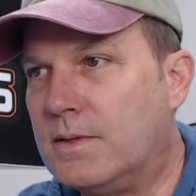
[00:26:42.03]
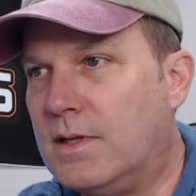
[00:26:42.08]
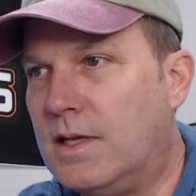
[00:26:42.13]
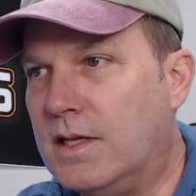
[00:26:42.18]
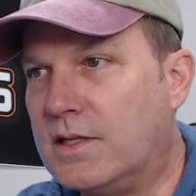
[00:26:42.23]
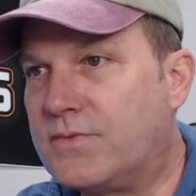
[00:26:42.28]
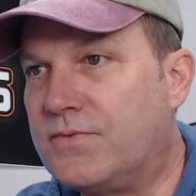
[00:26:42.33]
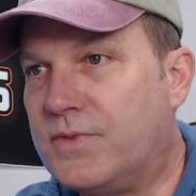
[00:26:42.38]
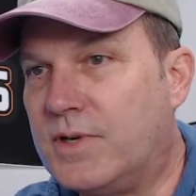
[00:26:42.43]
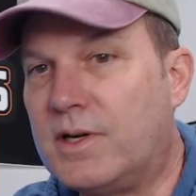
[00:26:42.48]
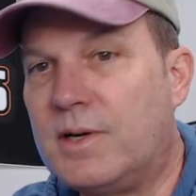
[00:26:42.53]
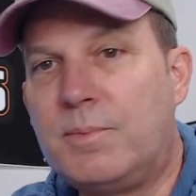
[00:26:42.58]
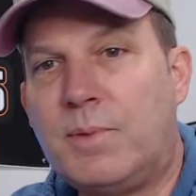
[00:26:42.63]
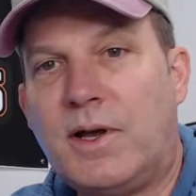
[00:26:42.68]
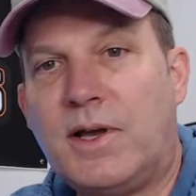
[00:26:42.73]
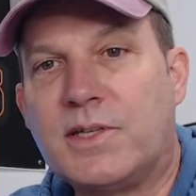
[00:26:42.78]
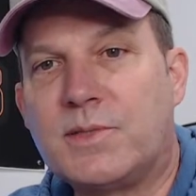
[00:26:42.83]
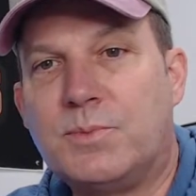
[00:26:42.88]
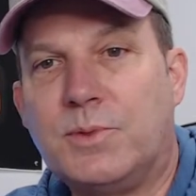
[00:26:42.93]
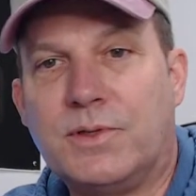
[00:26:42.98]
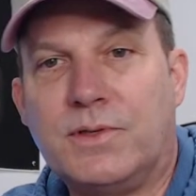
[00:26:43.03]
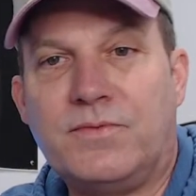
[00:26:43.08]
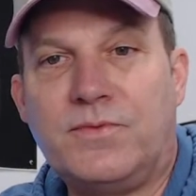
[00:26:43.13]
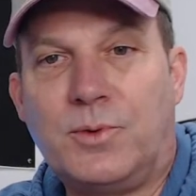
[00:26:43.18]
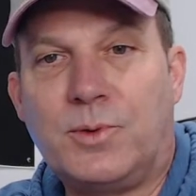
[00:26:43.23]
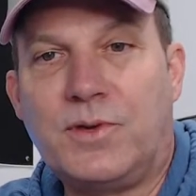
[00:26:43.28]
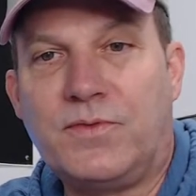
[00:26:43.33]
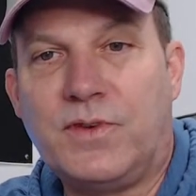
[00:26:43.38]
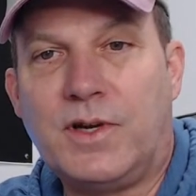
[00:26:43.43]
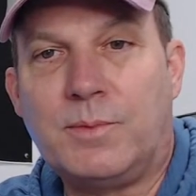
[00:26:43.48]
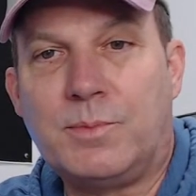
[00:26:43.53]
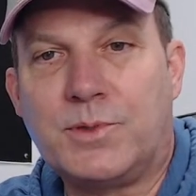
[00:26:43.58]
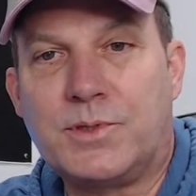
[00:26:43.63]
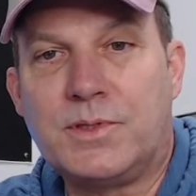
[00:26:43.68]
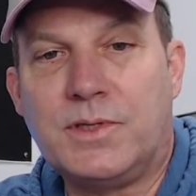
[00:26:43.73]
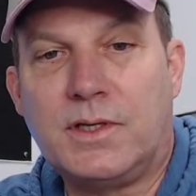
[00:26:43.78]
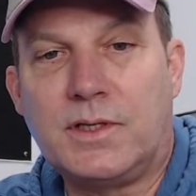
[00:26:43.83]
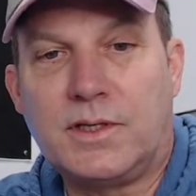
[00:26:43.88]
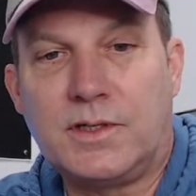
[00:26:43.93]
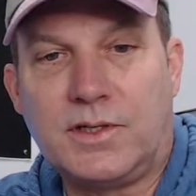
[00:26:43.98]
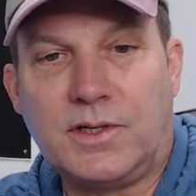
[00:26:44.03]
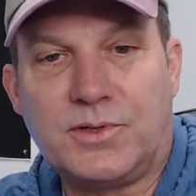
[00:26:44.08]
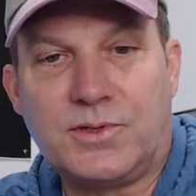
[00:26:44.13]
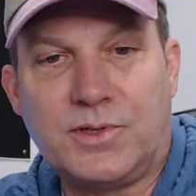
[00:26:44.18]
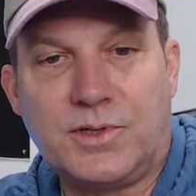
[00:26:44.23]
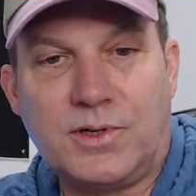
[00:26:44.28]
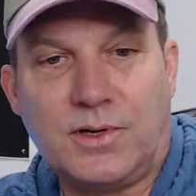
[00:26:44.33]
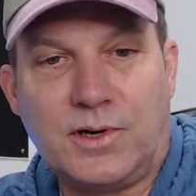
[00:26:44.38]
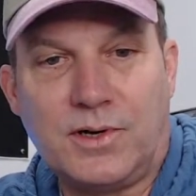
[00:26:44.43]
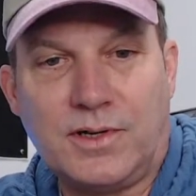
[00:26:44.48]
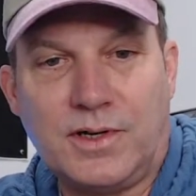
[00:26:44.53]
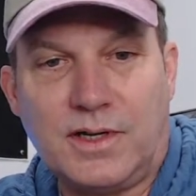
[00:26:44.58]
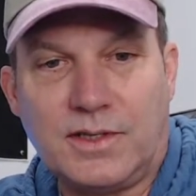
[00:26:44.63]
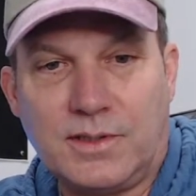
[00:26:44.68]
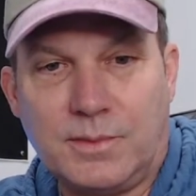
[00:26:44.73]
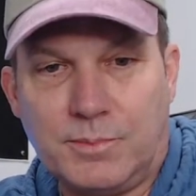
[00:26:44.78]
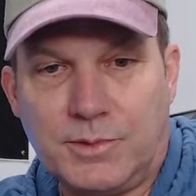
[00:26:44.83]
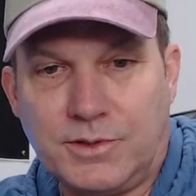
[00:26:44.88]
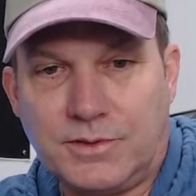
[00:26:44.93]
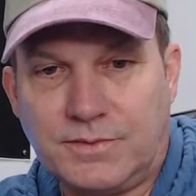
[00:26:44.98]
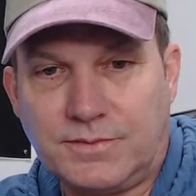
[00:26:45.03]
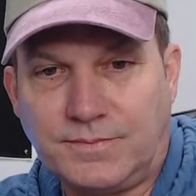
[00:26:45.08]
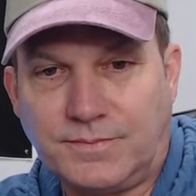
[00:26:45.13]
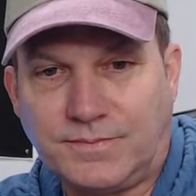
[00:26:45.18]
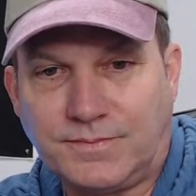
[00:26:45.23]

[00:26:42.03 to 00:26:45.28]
it's very possible that 45% could cause your cart not to move.